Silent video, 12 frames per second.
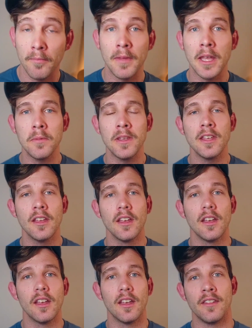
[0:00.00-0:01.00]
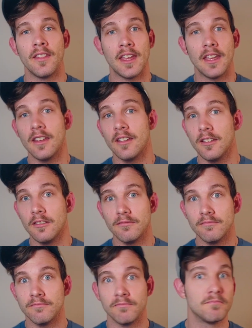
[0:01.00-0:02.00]
Maybe they
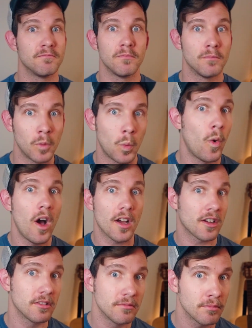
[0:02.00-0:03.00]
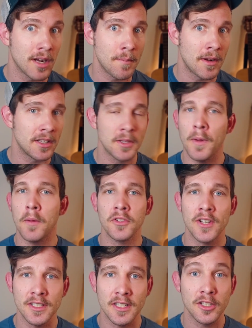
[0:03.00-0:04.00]
walk primarily public transit.